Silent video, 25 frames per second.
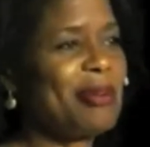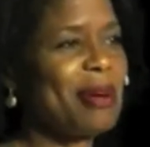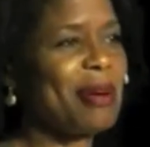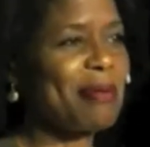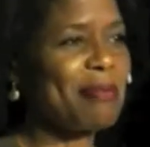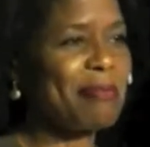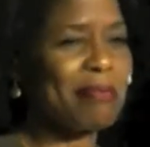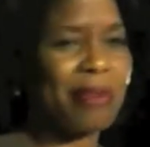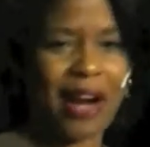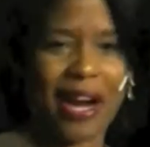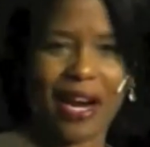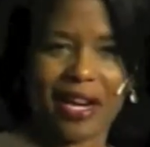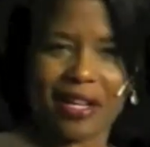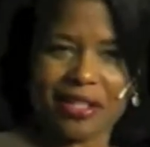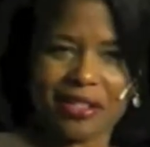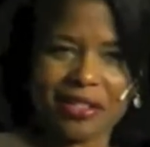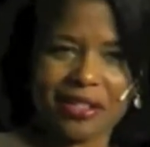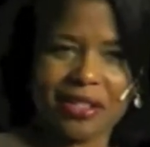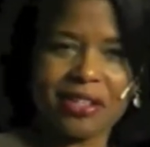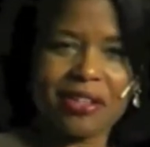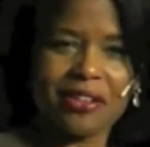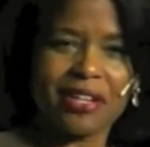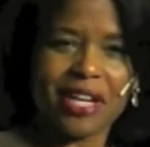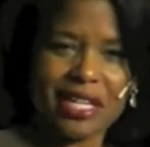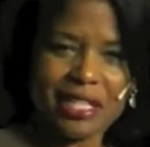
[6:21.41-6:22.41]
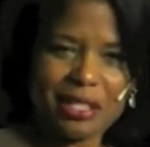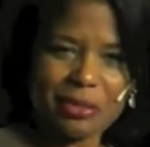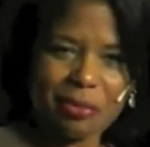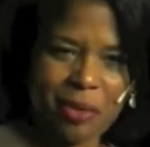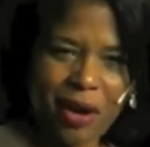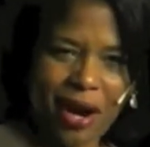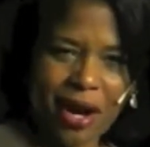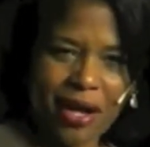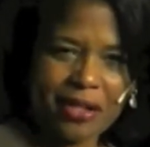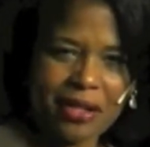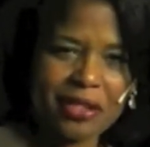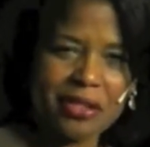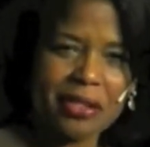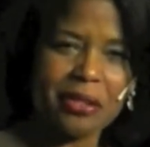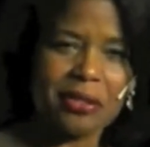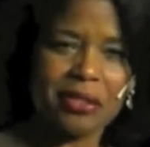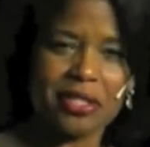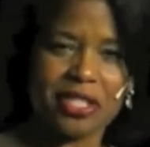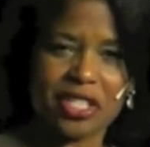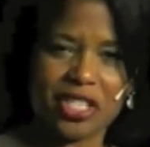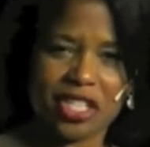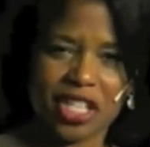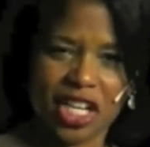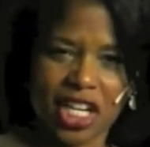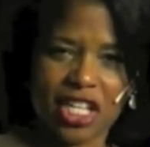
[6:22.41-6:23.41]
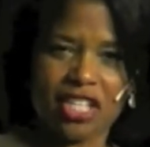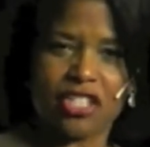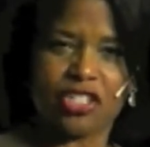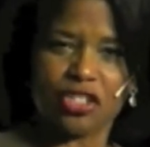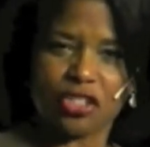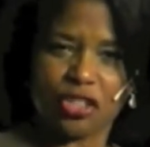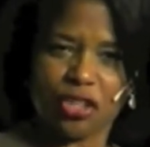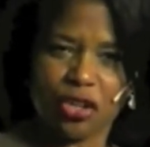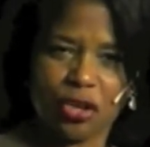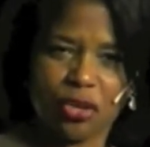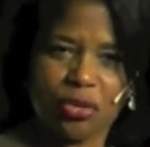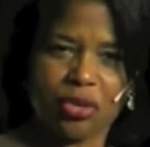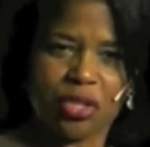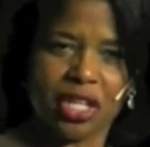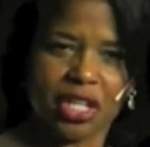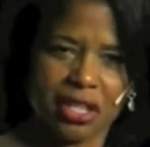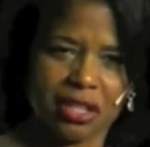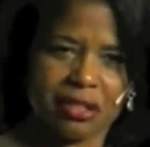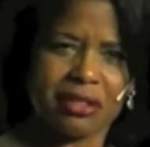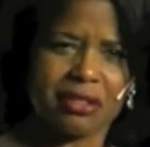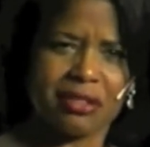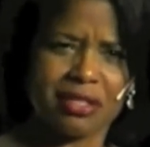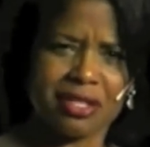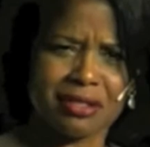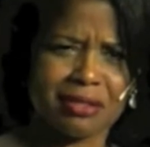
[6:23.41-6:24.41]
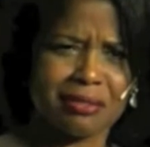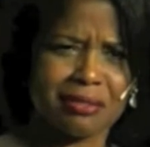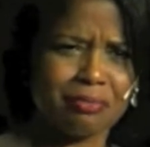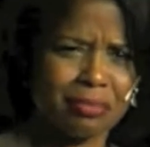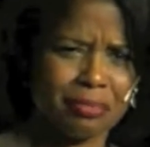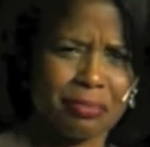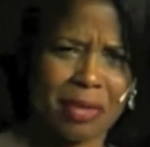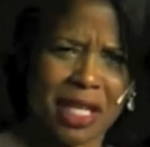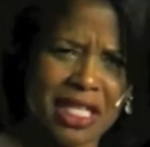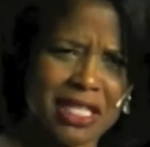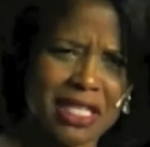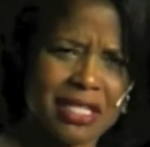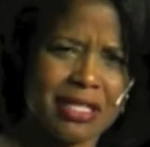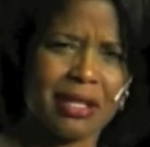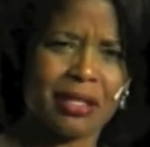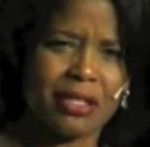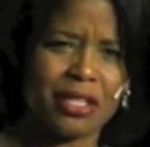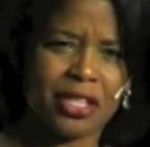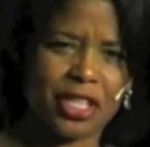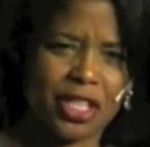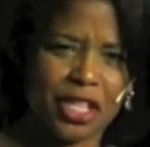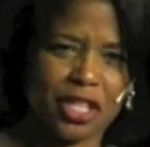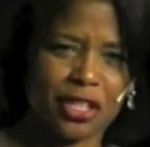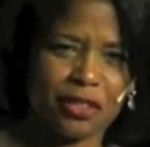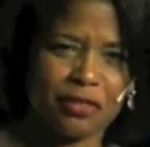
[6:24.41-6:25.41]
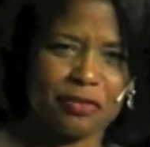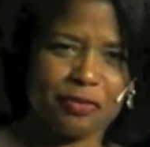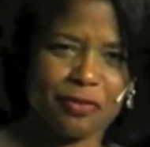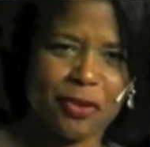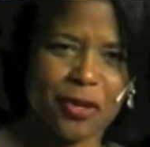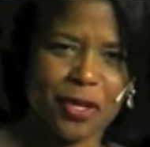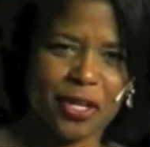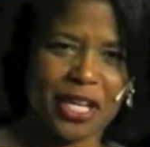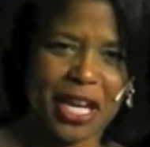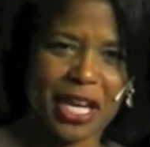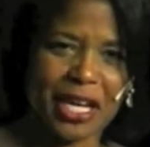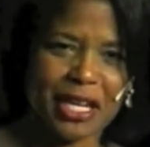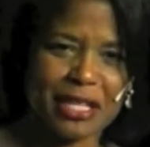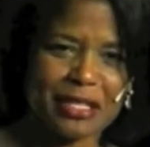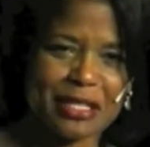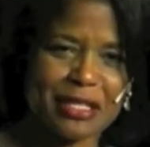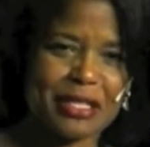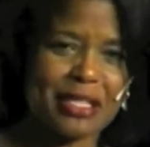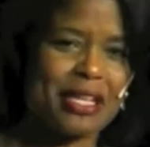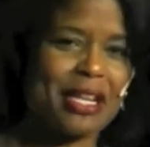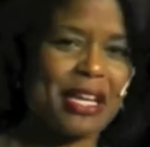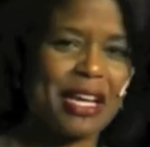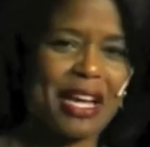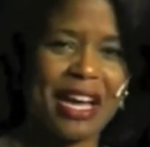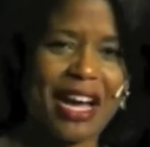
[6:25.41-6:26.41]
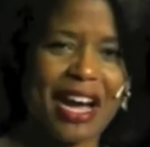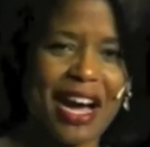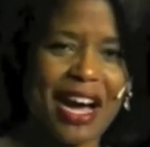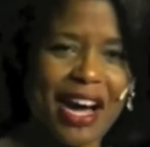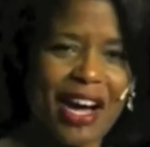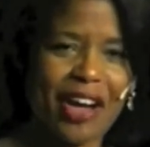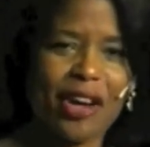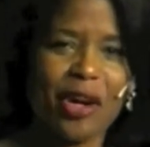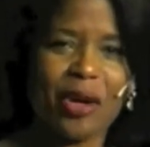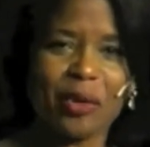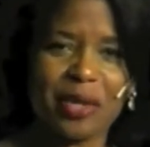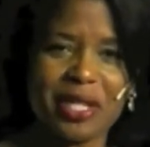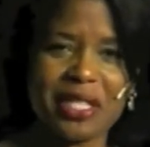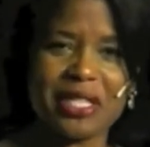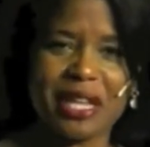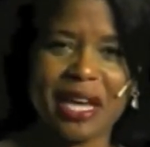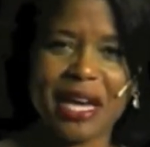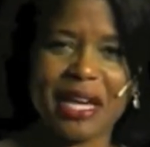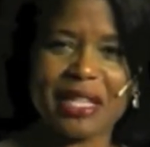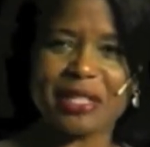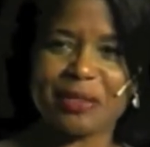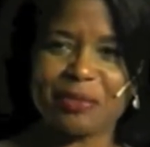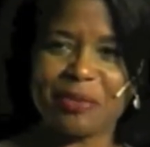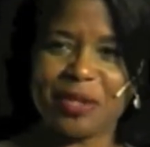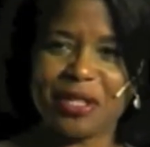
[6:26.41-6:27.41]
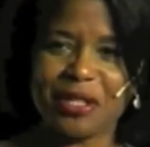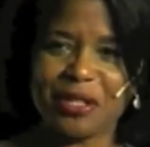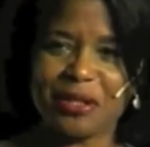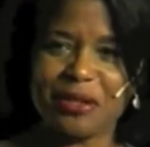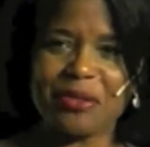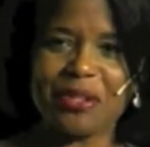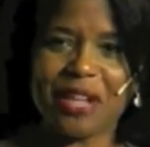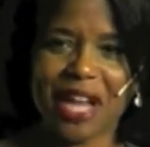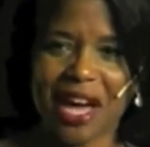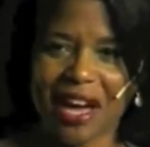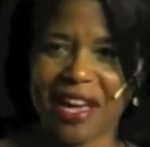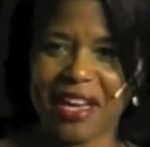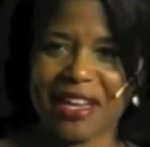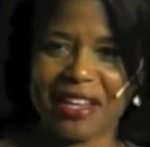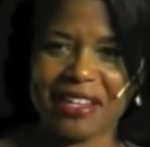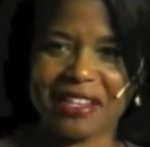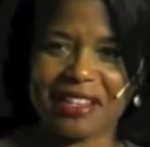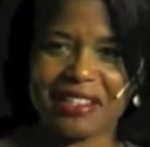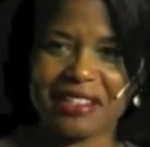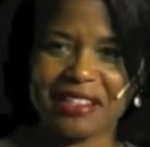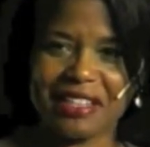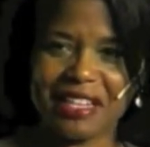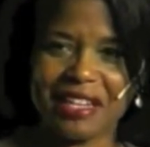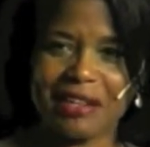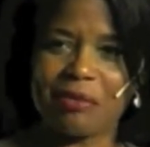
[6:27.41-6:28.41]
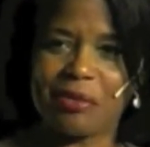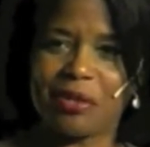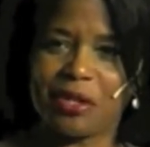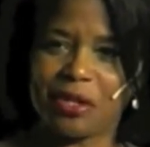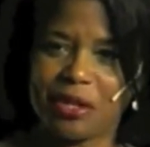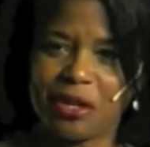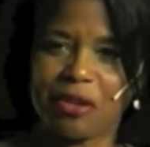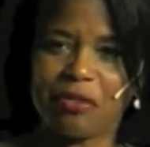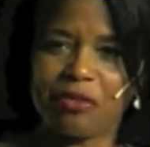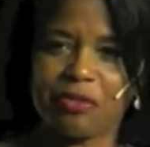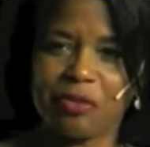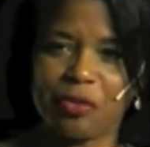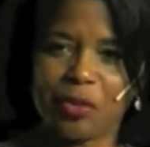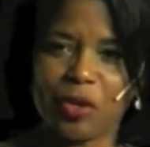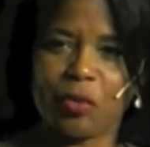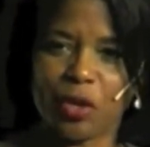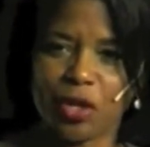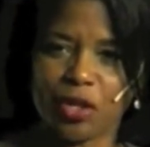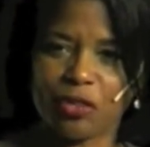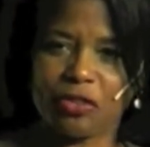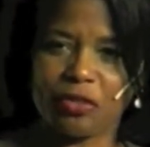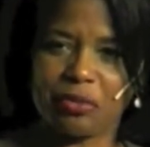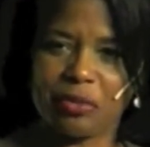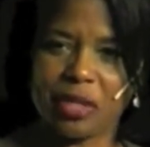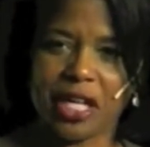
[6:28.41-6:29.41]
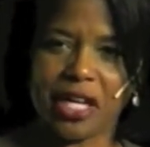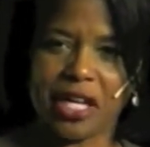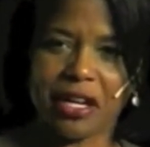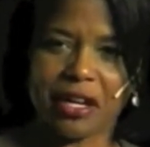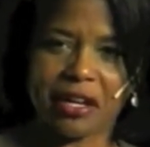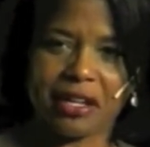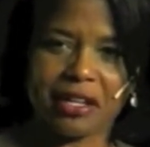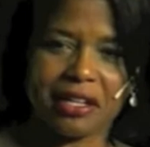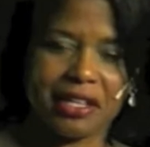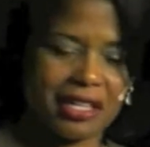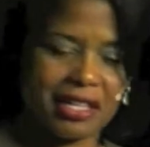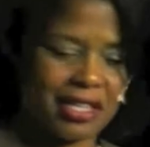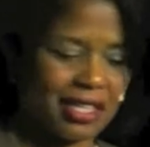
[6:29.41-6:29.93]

practical to change your whole colors based on the color forecast. I always ask, what do you like? And we'll work from there.